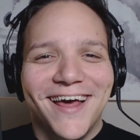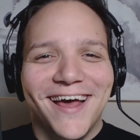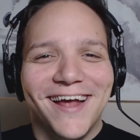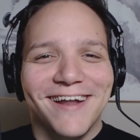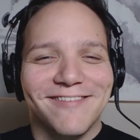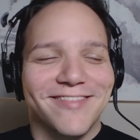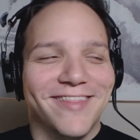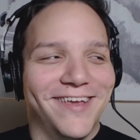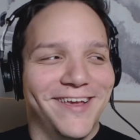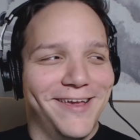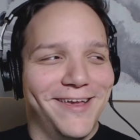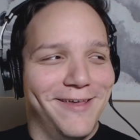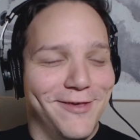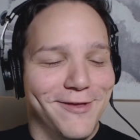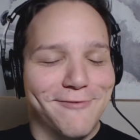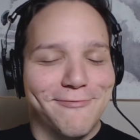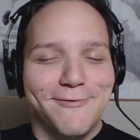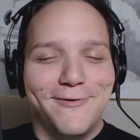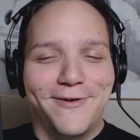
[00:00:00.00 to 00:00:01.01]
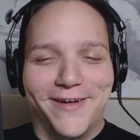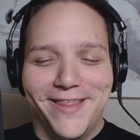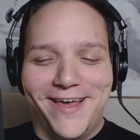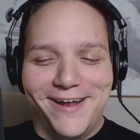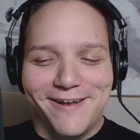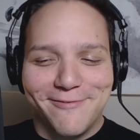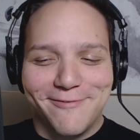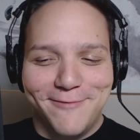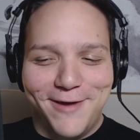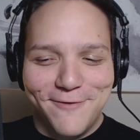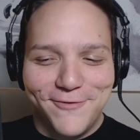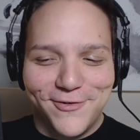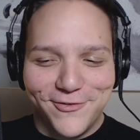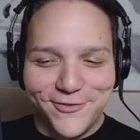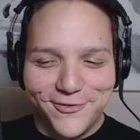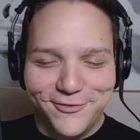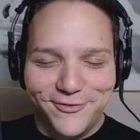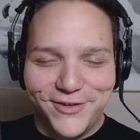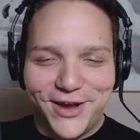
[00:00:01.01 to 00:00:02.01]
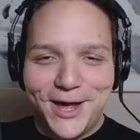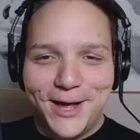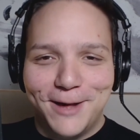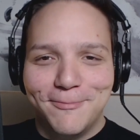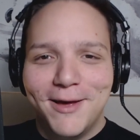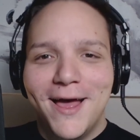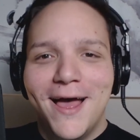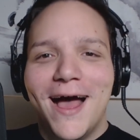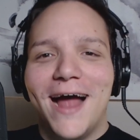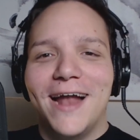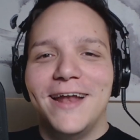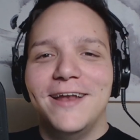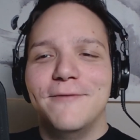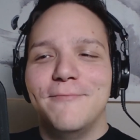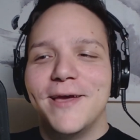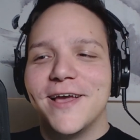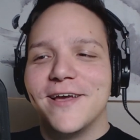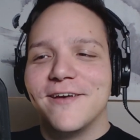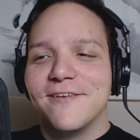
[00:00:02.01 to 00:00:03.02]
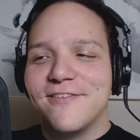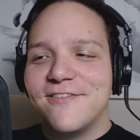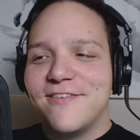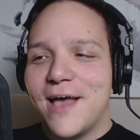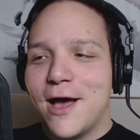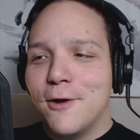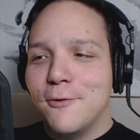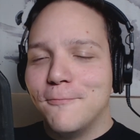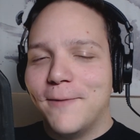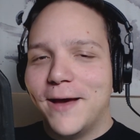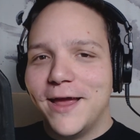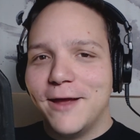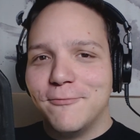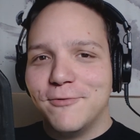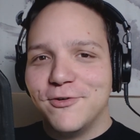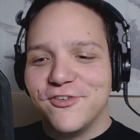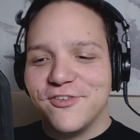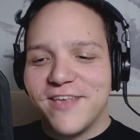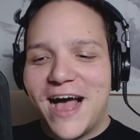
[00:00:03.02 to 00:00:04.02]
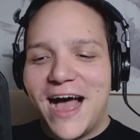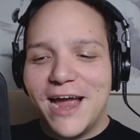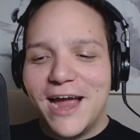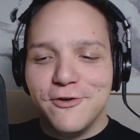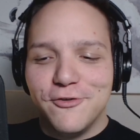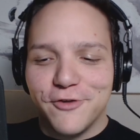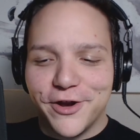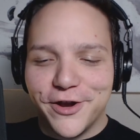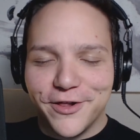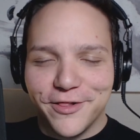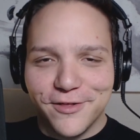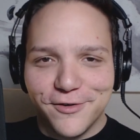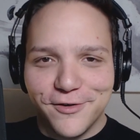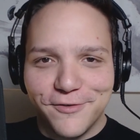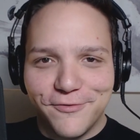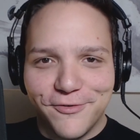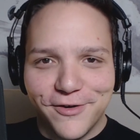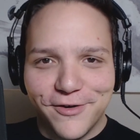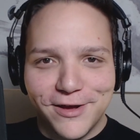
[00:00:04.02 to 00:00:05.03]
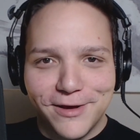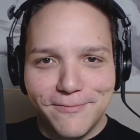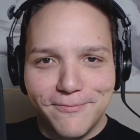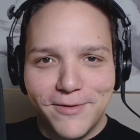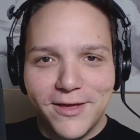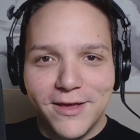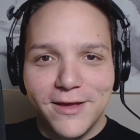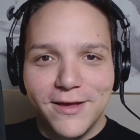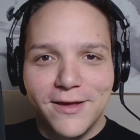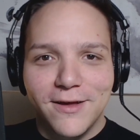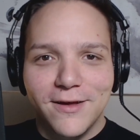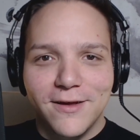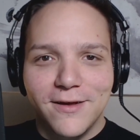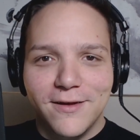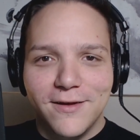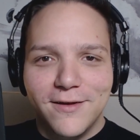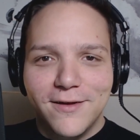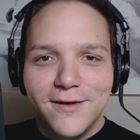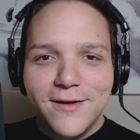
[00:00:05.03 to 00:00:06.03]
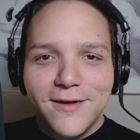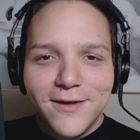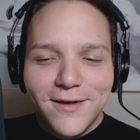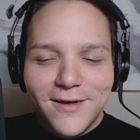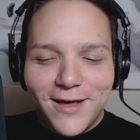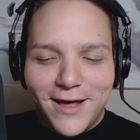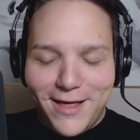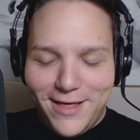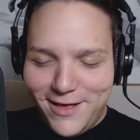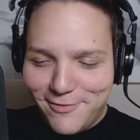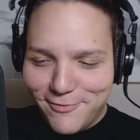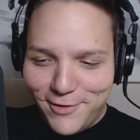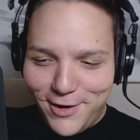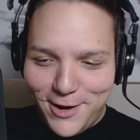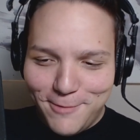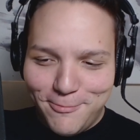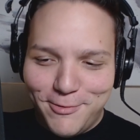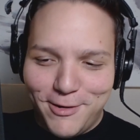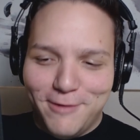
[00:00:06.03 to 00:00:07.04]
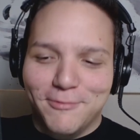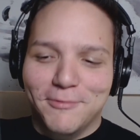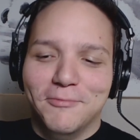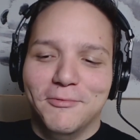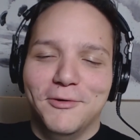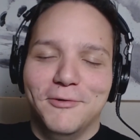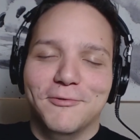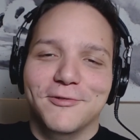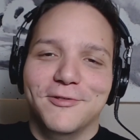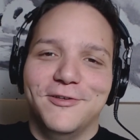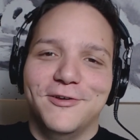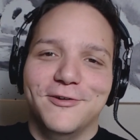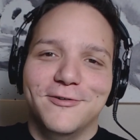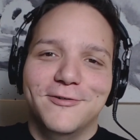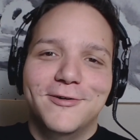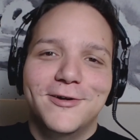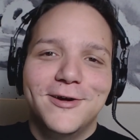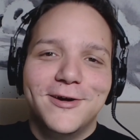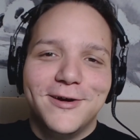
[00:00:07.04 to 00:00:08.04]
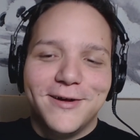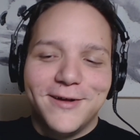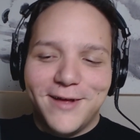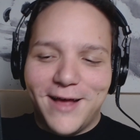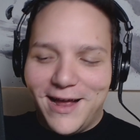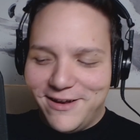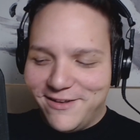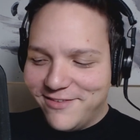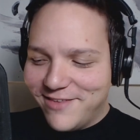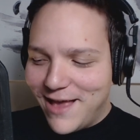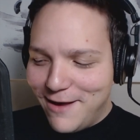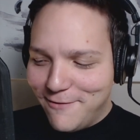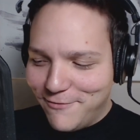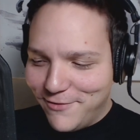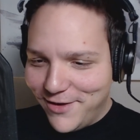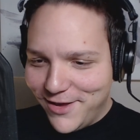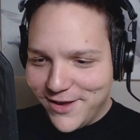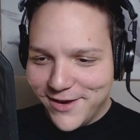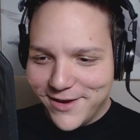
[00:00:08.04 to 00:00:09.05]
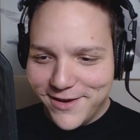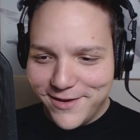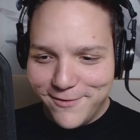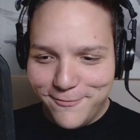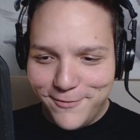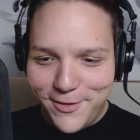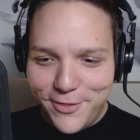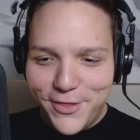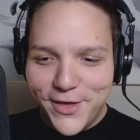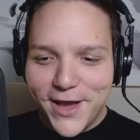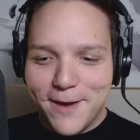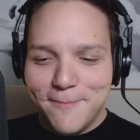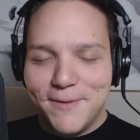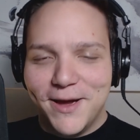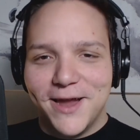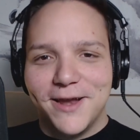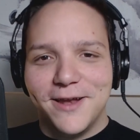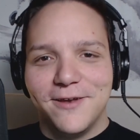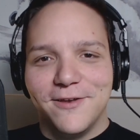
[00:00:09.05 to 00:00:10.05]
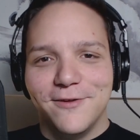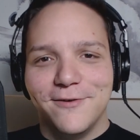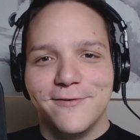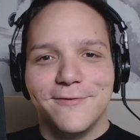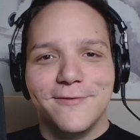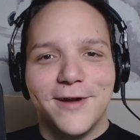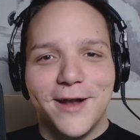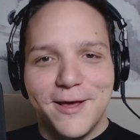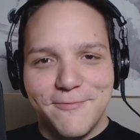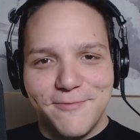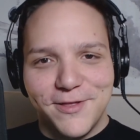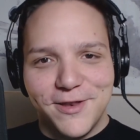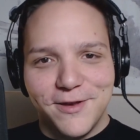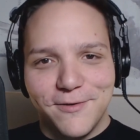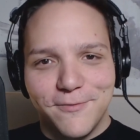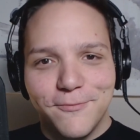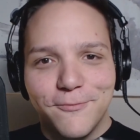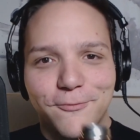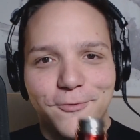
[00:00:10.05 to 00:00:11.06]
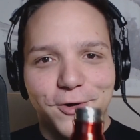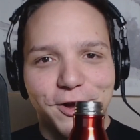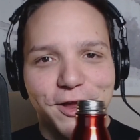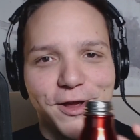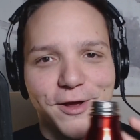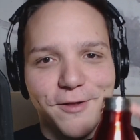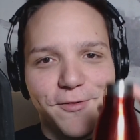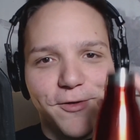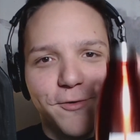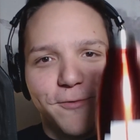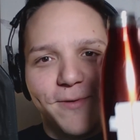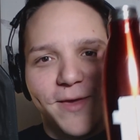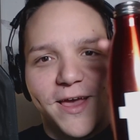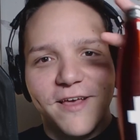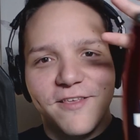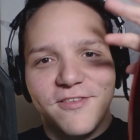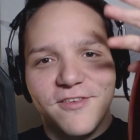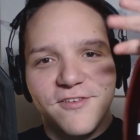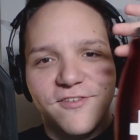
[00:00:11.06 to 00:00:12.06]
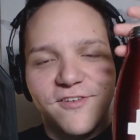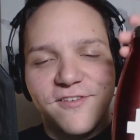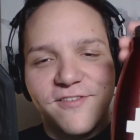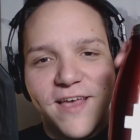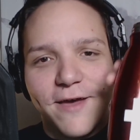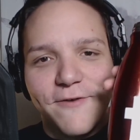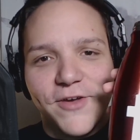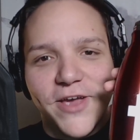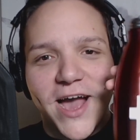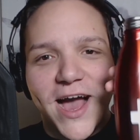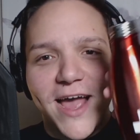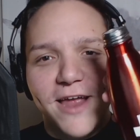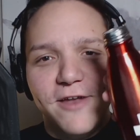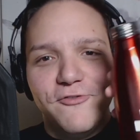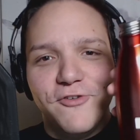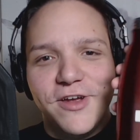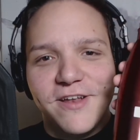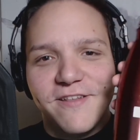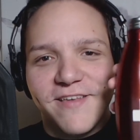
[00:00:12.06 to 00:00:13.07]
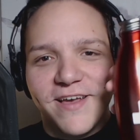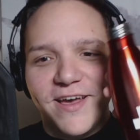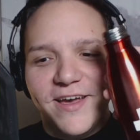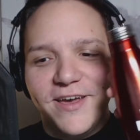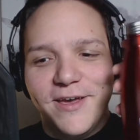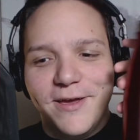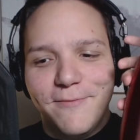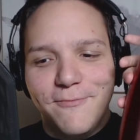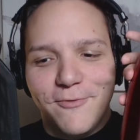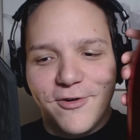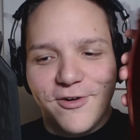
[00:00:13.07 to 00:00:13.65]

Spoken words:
That's like at this point, that's my official job. I need to make a soundbite, which is hydrate alert for him. That's what I probably will do. I just have like one thing I might do when I've been working with OBS is just having hydrate time,